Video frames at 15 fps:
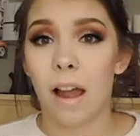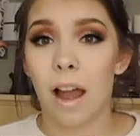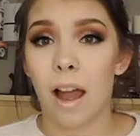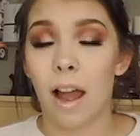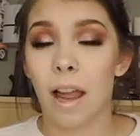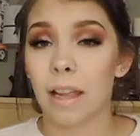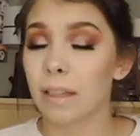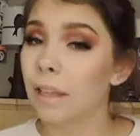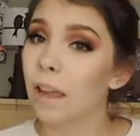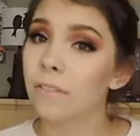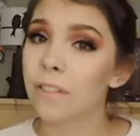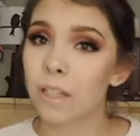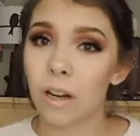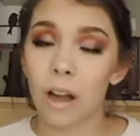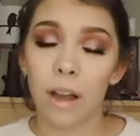I
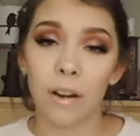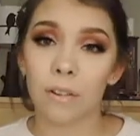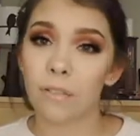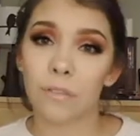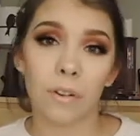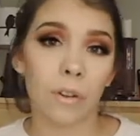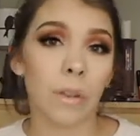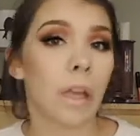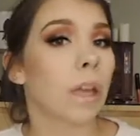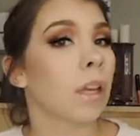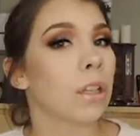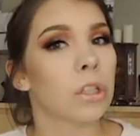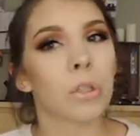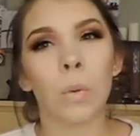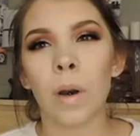left it on for
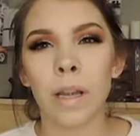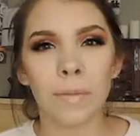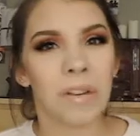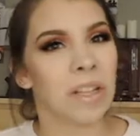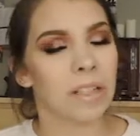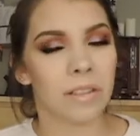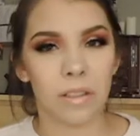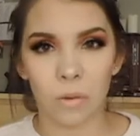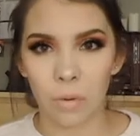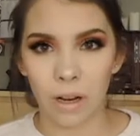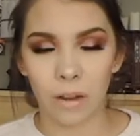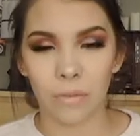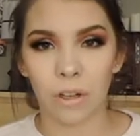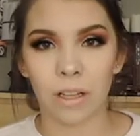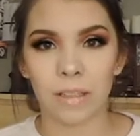the 20 minutes or
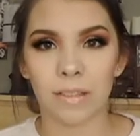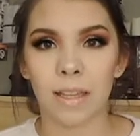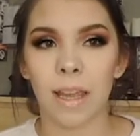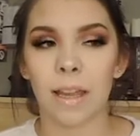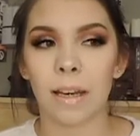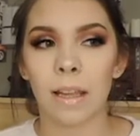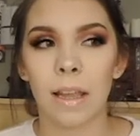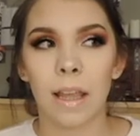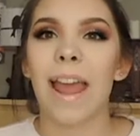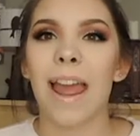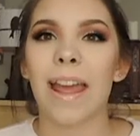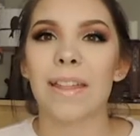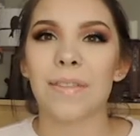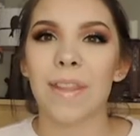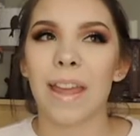whatever it said,
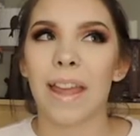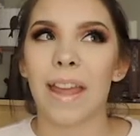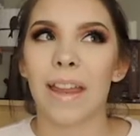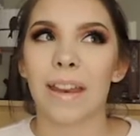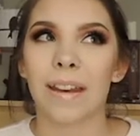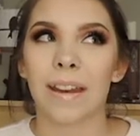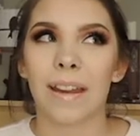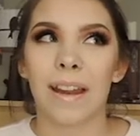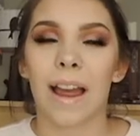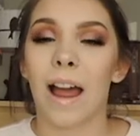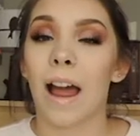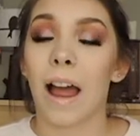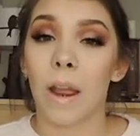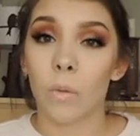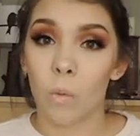and then
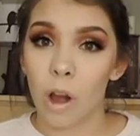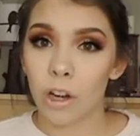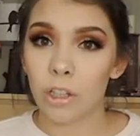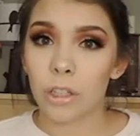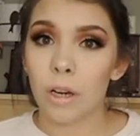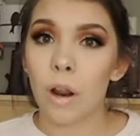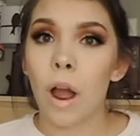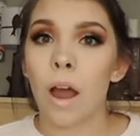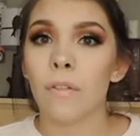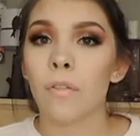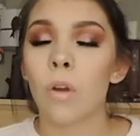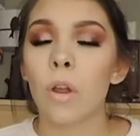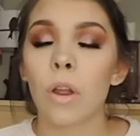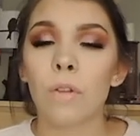I washed it off.